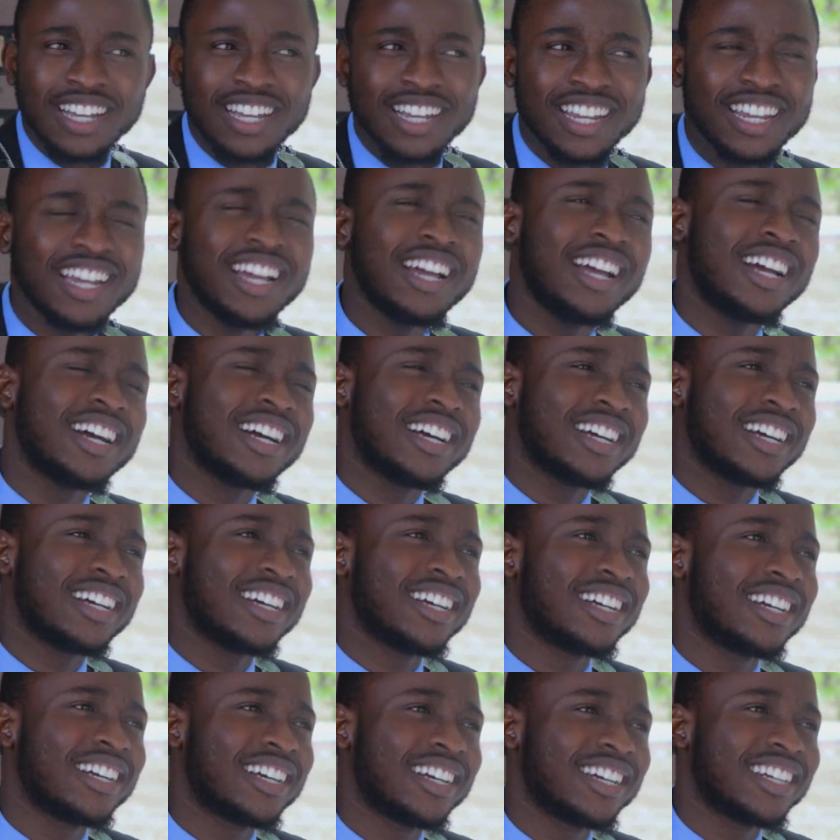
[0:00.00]
Yeah.
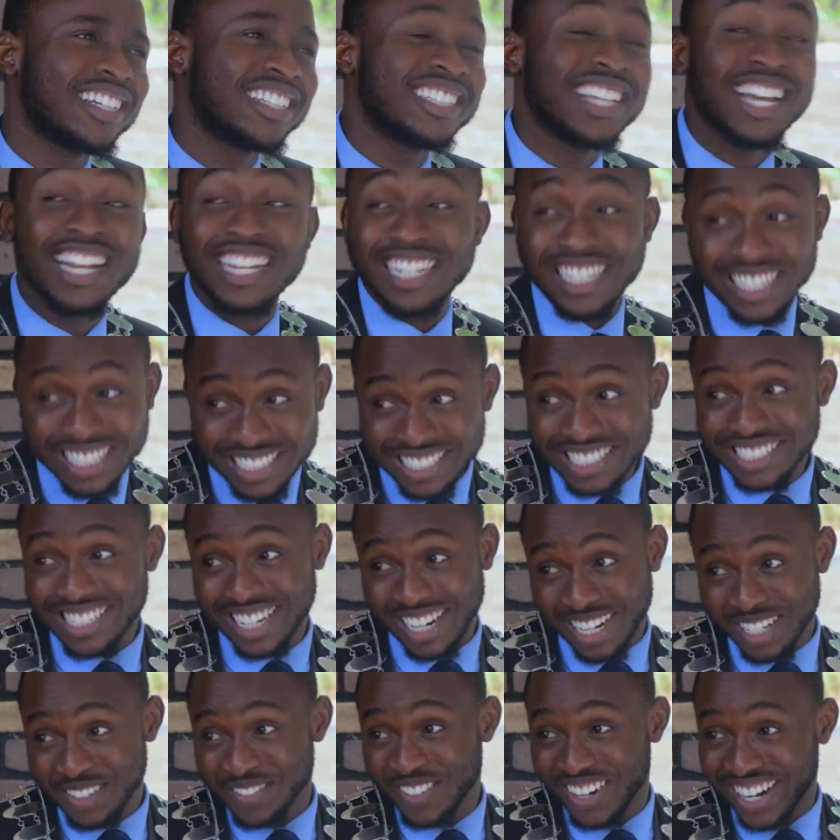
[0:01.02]
There are ladies
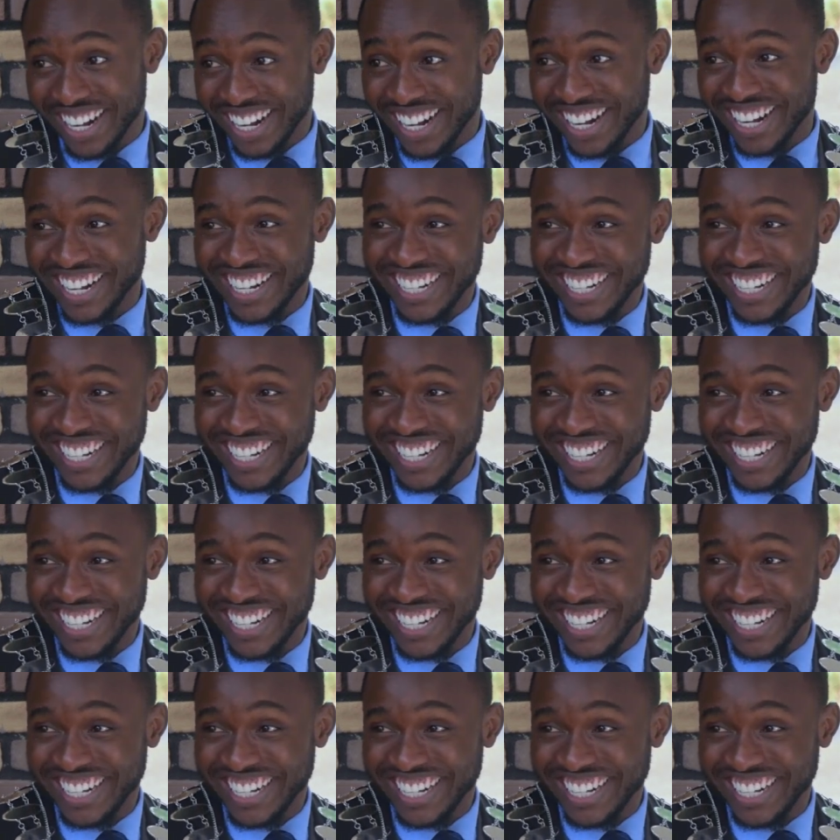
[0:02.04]
I admire.